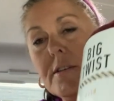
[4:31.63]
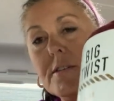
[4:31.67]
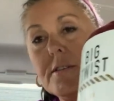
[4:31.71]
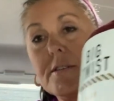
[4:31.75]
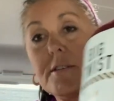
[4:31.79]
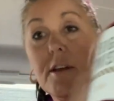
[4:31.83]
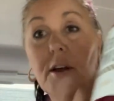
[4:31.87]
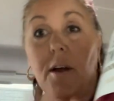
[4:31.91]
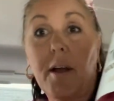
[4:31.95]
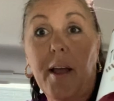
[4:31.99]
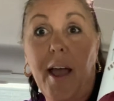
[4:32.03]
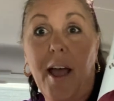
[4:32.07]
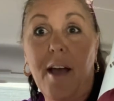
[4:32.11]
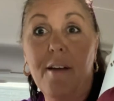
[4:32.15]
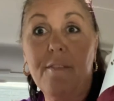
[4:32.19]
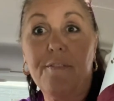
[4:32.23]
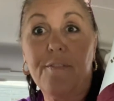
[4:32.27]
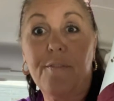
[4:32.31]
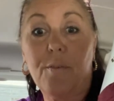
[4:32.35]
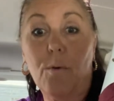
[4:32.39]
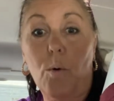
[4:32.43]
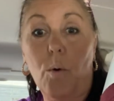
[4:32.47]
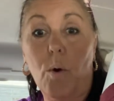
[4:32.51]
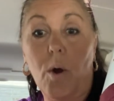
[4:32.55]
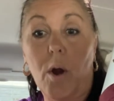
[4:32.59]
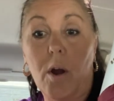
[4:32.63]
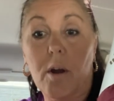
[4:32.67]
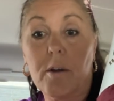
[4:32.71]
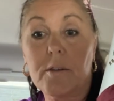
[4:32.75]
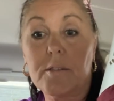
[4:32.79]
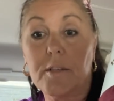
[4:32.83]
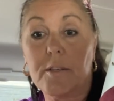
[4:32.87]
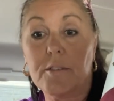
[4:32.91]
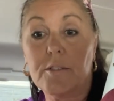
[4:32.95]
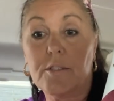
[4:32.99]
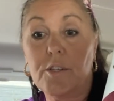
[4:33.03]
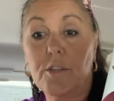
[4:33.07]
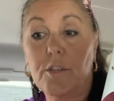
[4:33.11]
So I got four.
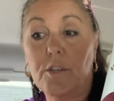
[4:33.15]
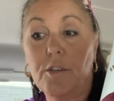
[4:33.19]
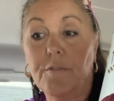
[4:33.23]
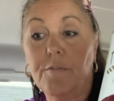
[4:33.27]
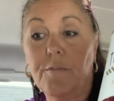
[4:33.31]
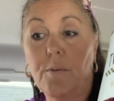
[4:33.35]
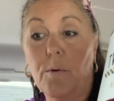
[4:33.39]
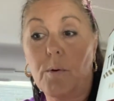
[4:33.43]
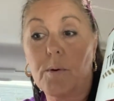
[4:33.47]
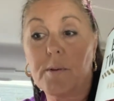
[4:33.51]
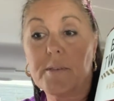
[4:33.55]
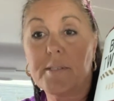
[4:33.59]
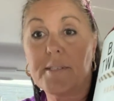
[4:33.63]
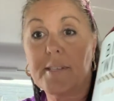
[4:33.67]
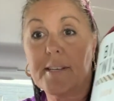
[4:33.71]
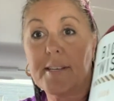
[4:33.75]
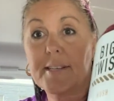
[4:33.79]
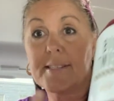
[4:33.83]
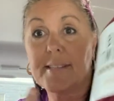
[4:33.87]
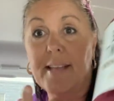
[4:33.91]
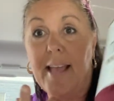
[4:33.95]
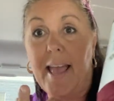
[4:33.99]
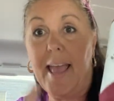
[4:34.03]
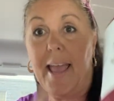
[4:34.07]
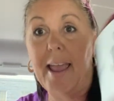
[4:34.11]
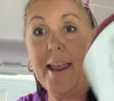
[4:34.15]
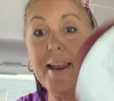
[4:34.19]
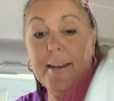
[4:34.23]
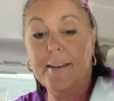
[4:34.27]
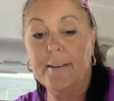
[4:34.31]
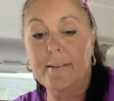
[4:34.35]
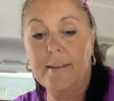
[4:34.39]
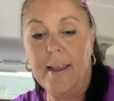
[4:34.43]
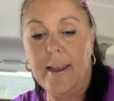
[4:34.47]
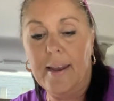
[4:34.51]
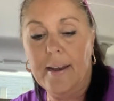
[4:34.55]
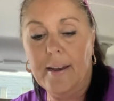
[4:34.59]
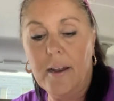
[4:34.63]
So two, four, six, eight,
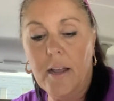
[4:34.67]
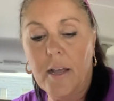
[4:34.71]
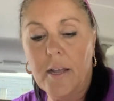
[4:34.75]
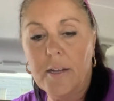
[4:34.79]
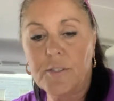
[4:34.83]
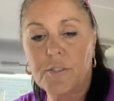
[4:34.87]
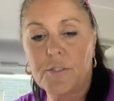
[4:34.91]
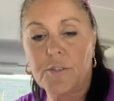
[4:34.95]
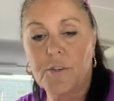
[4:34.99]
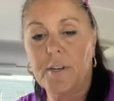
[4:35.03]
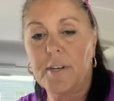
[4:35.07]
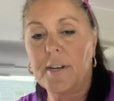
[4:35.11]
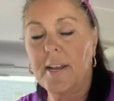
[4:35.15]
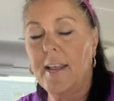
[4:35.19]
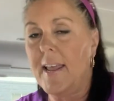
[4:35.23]
800.